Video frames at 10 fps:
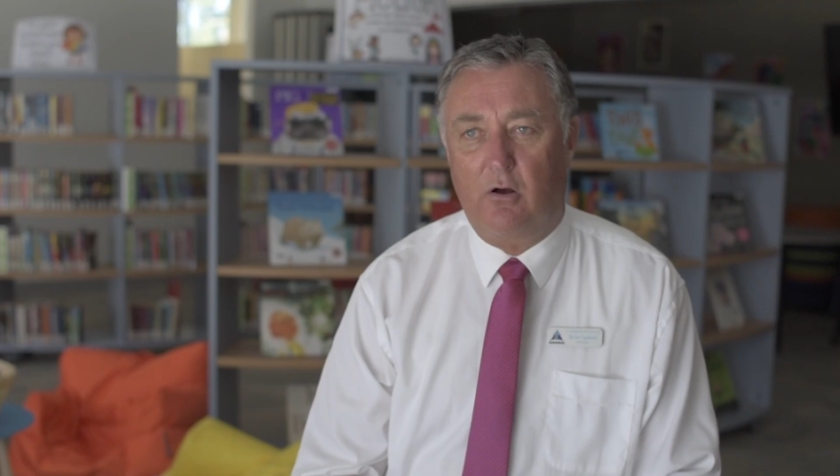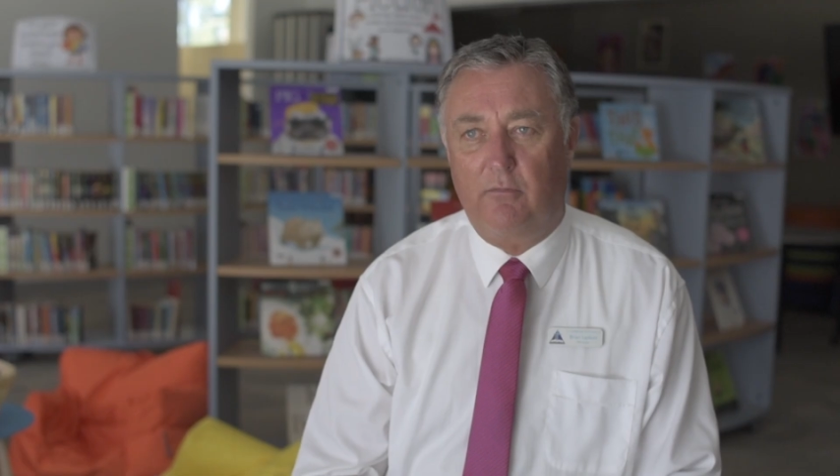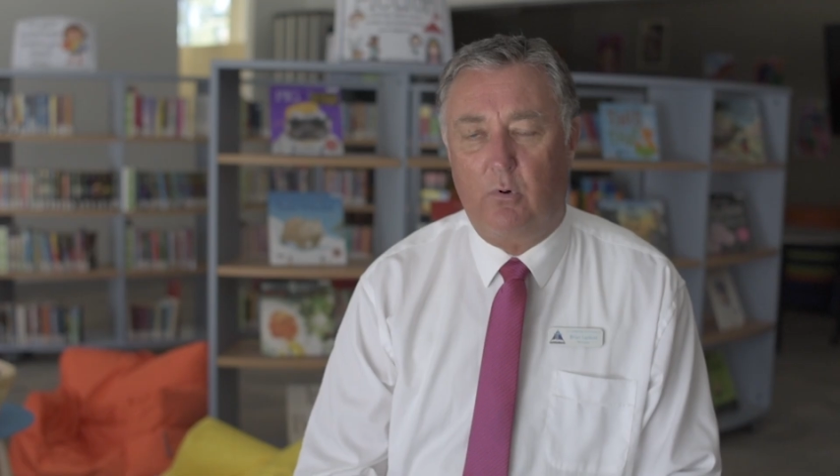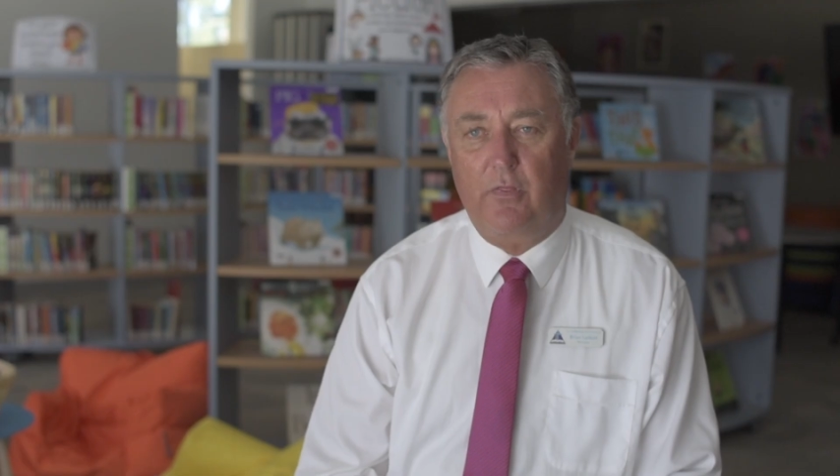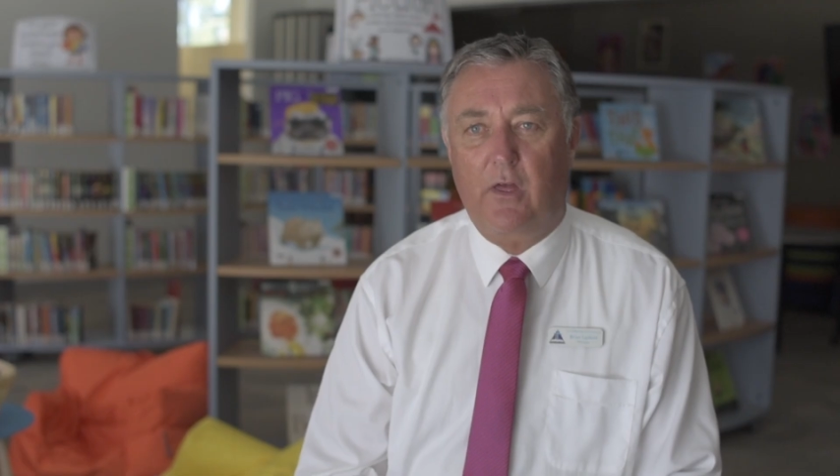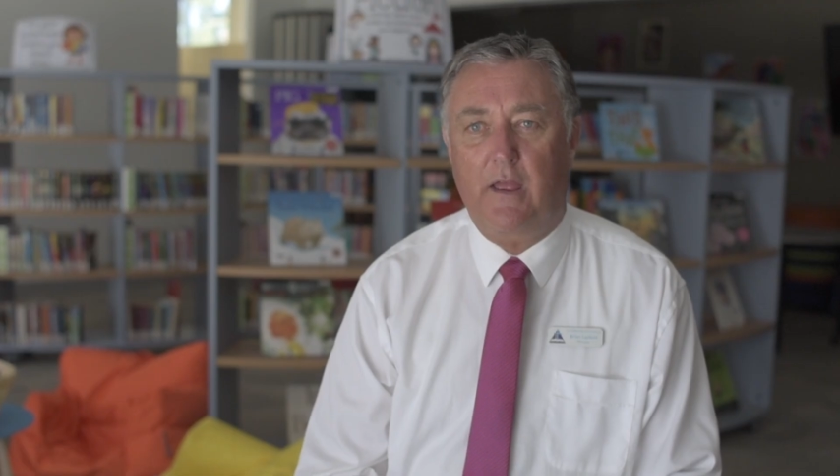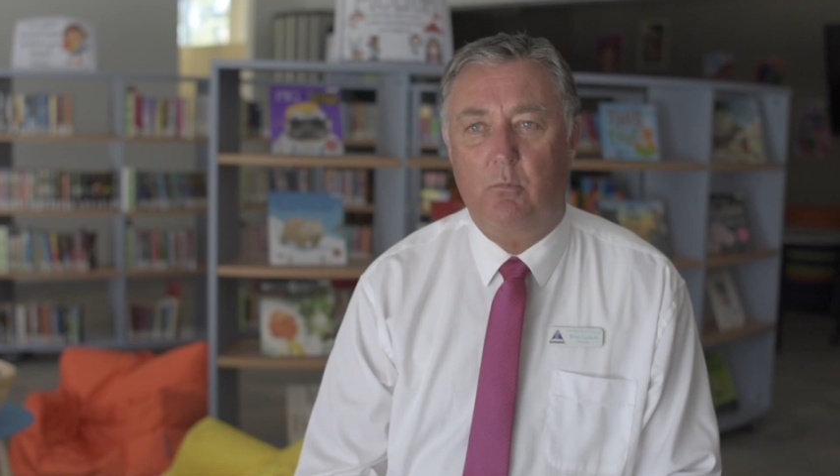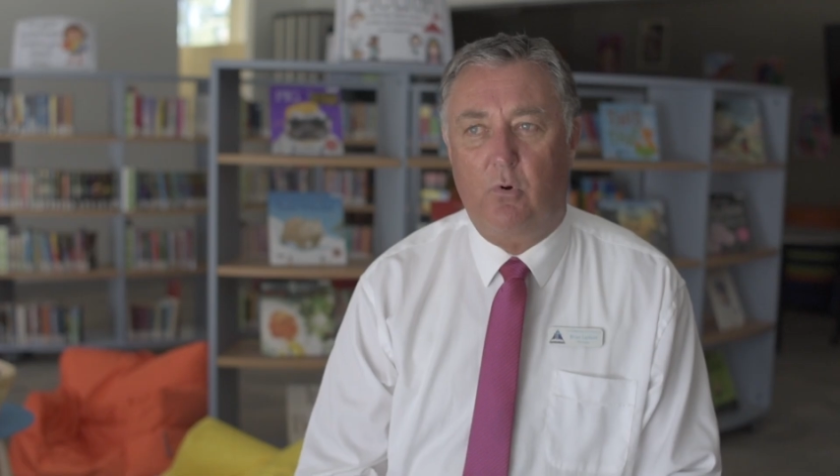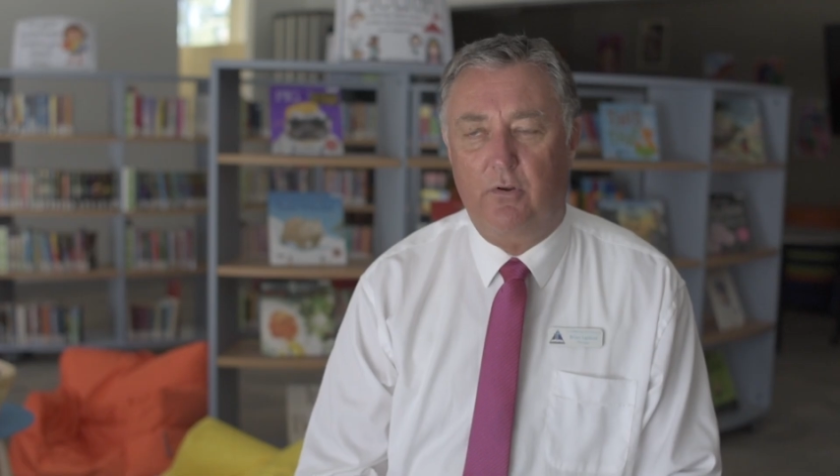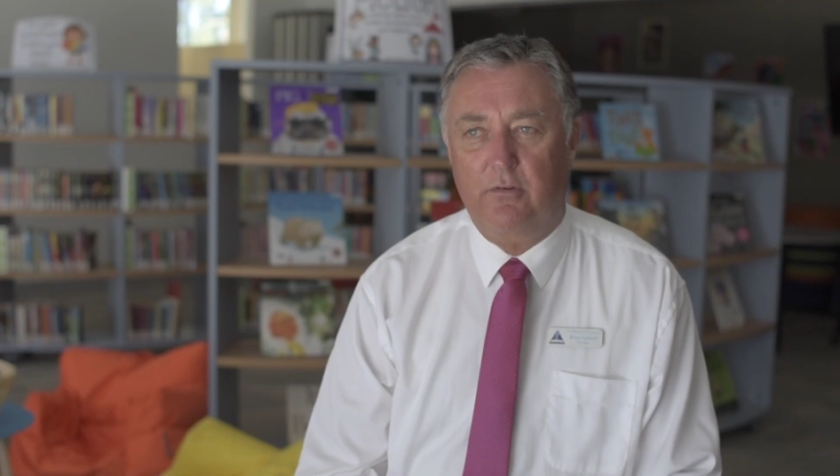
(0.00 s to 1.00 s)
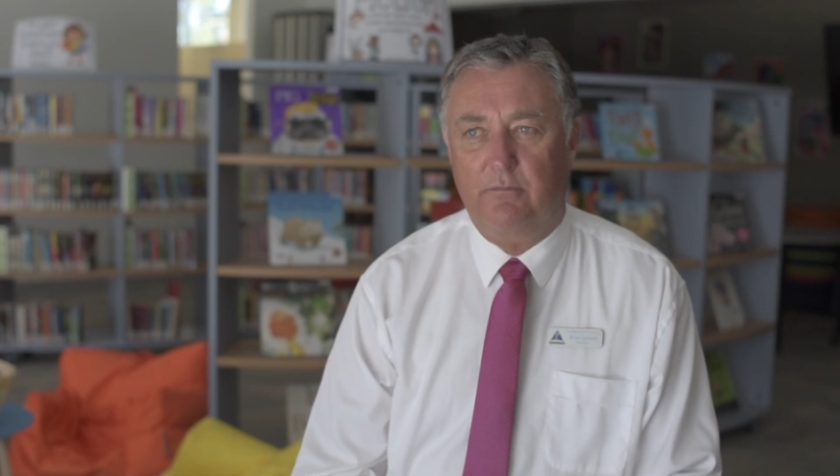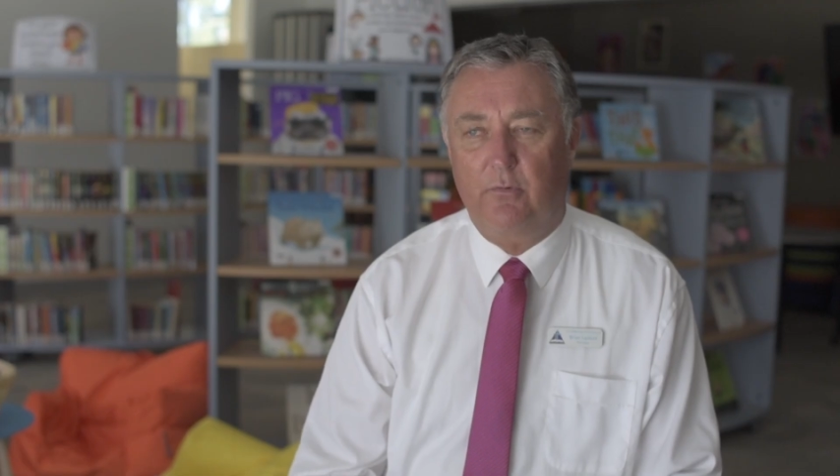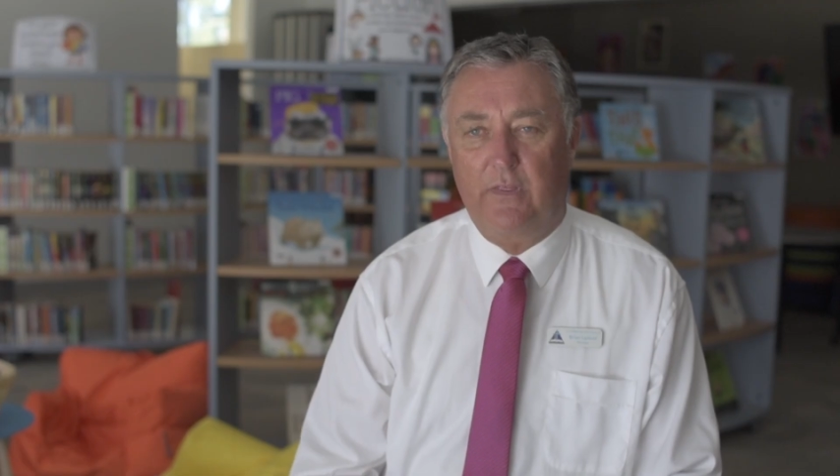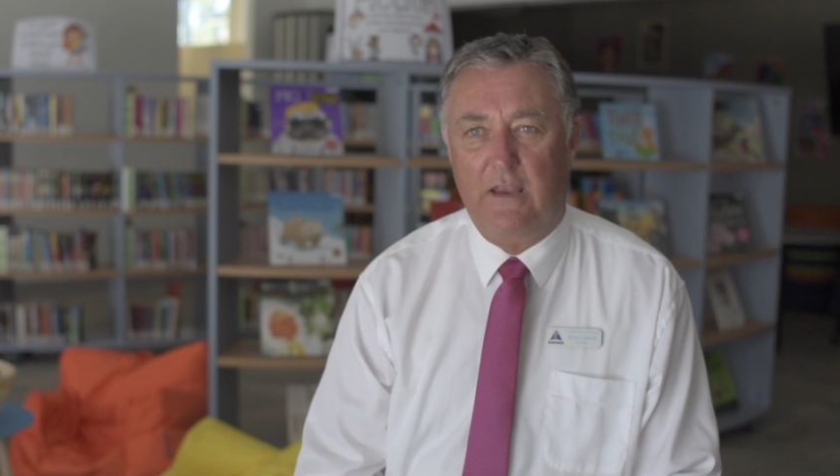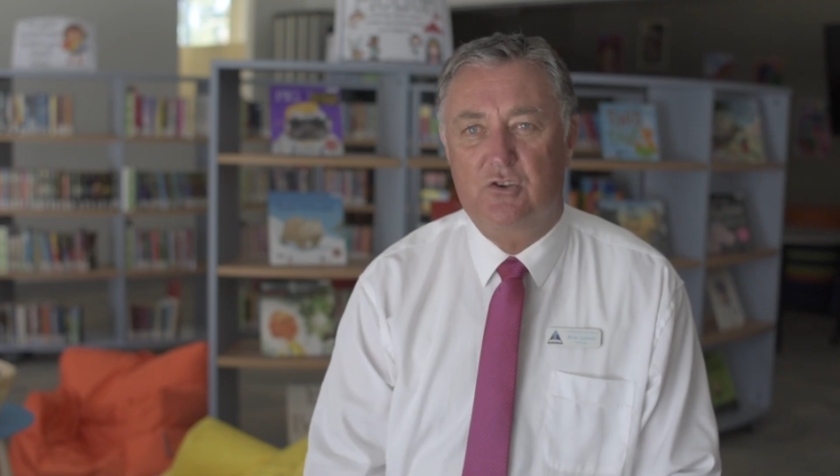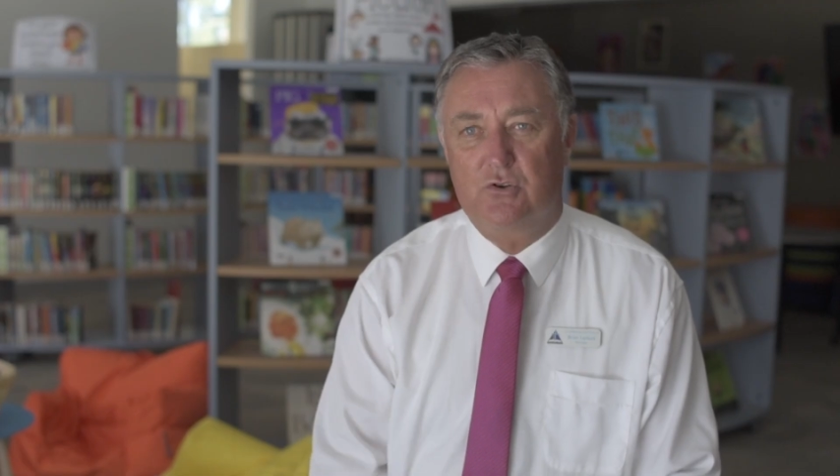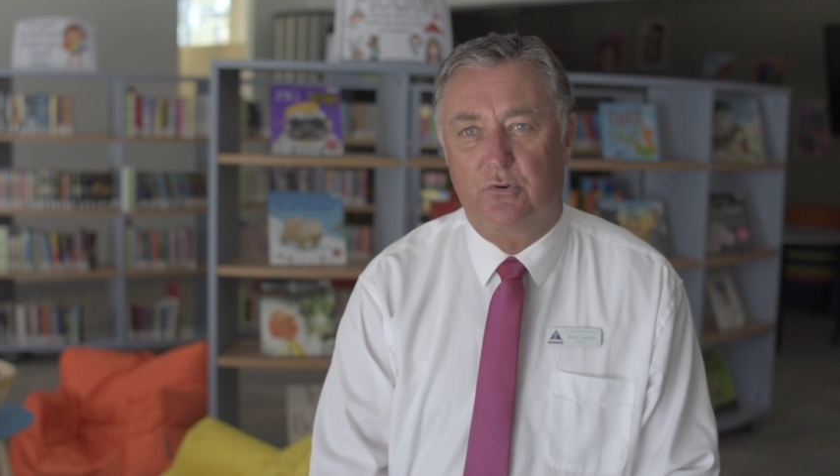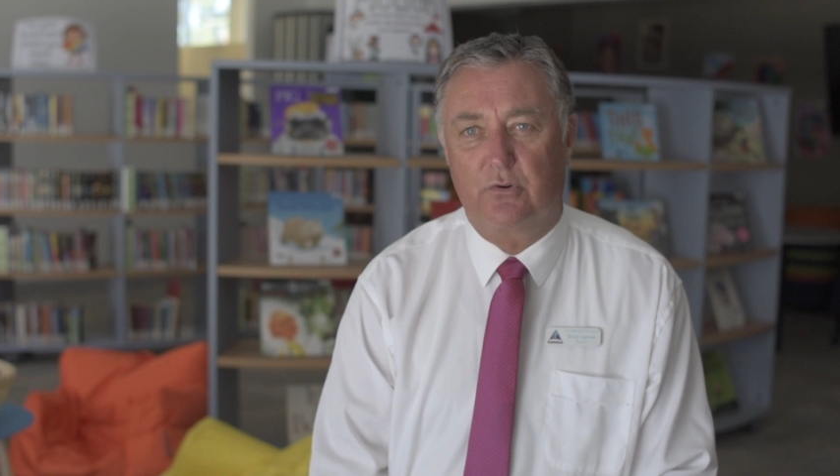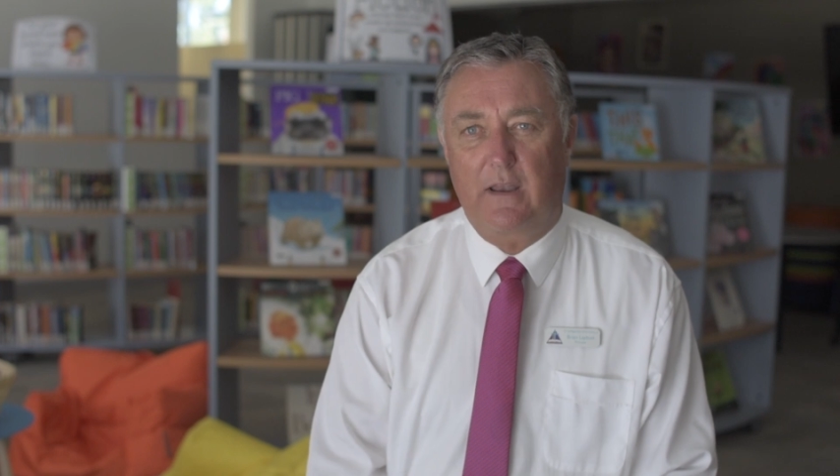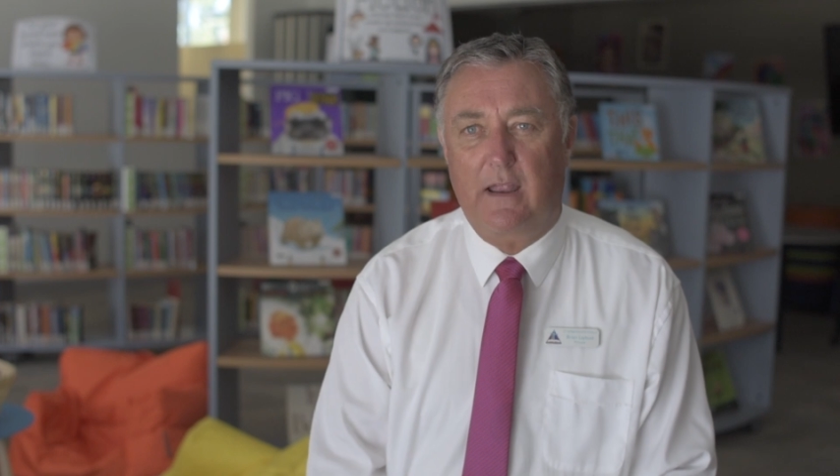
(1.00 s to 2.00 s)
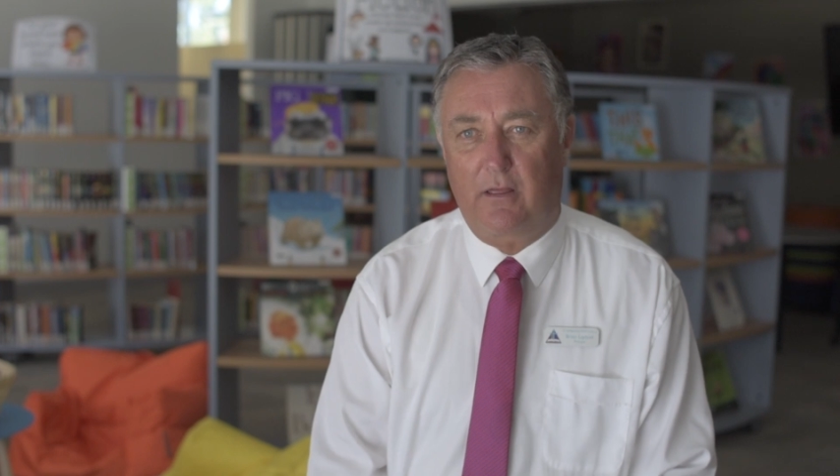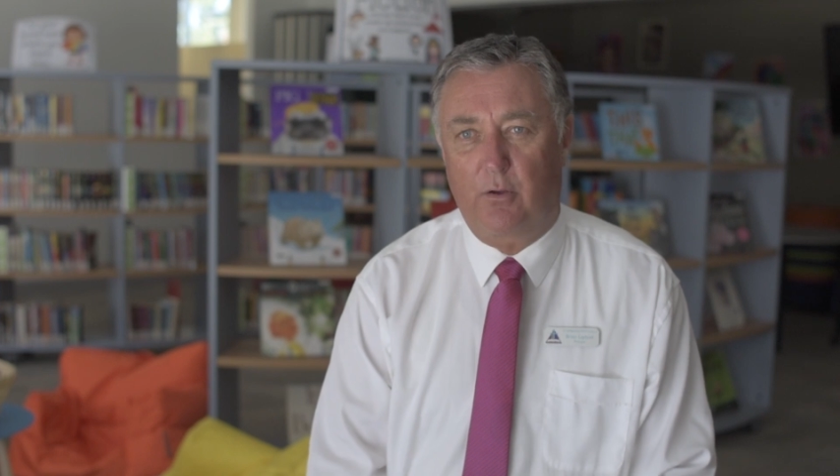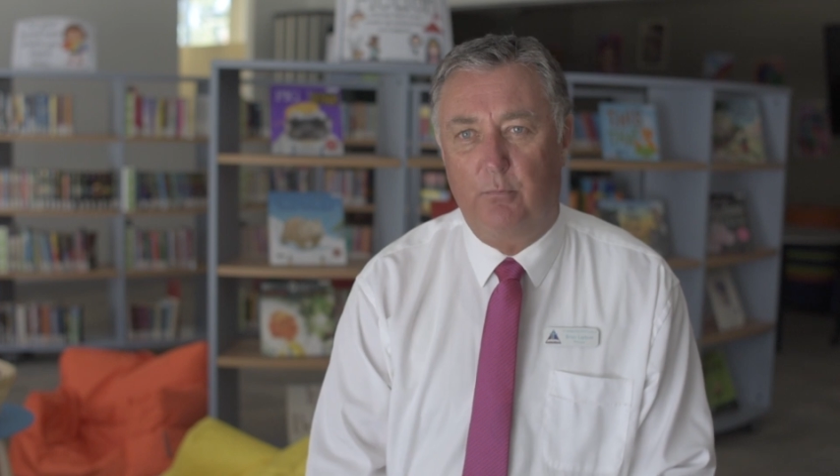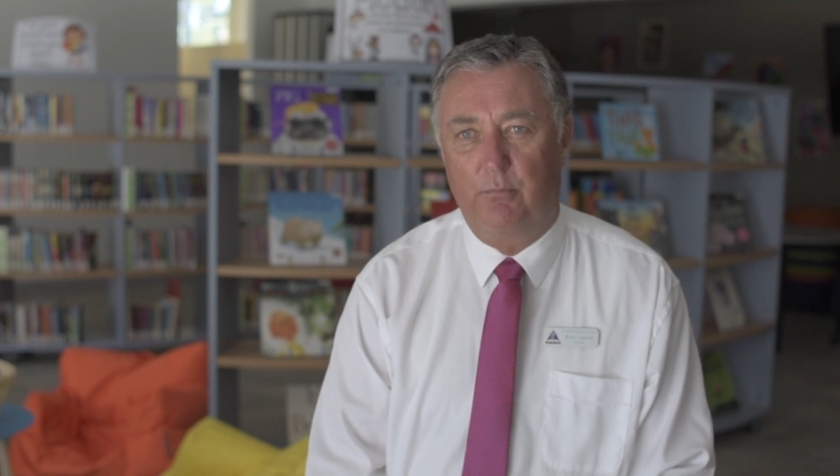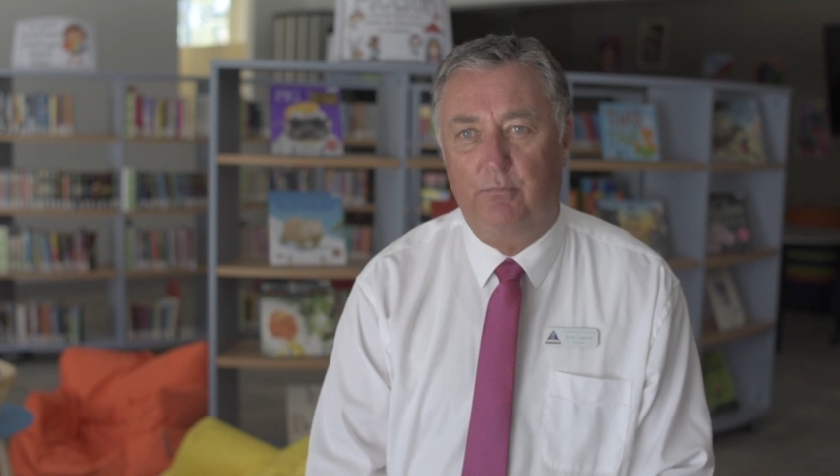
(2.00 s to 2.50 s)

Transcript: of what they want for their children at home.